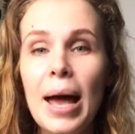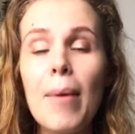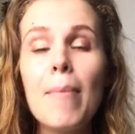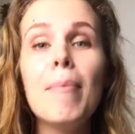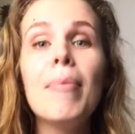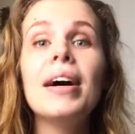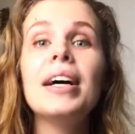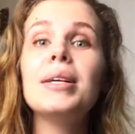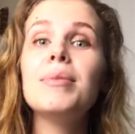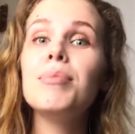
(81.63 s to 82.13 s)

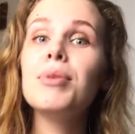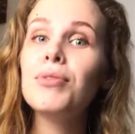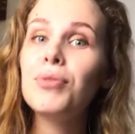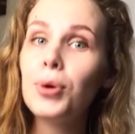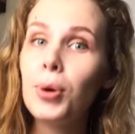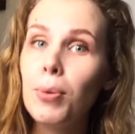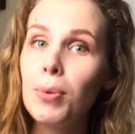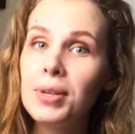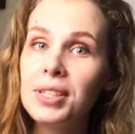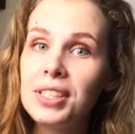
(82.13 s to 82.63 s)
But
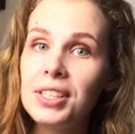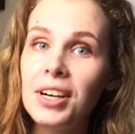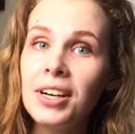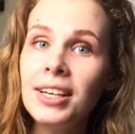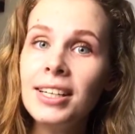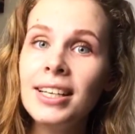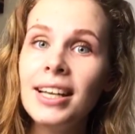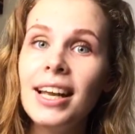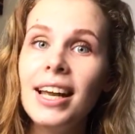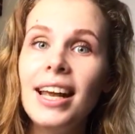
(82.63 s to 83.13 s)
before we
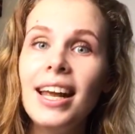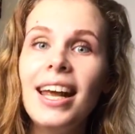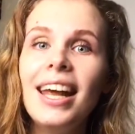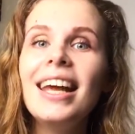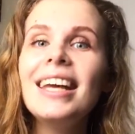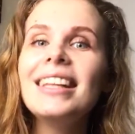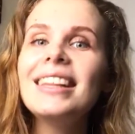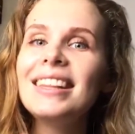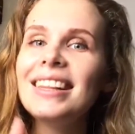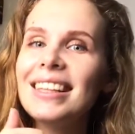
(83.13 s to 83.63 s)
start,
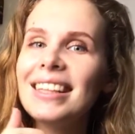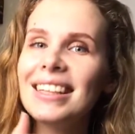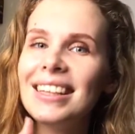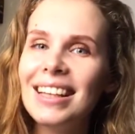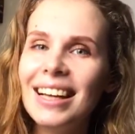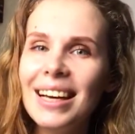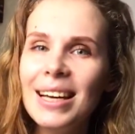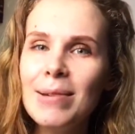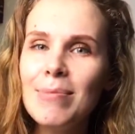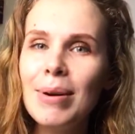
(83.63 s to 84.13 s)
hit the
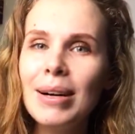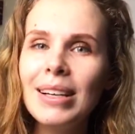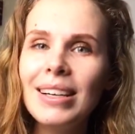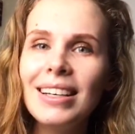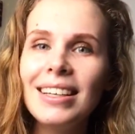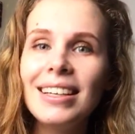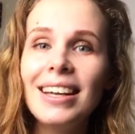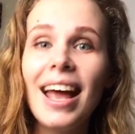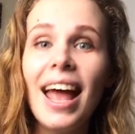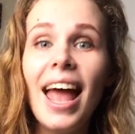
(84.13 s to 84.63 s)
like
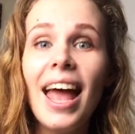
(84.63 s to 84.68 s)
button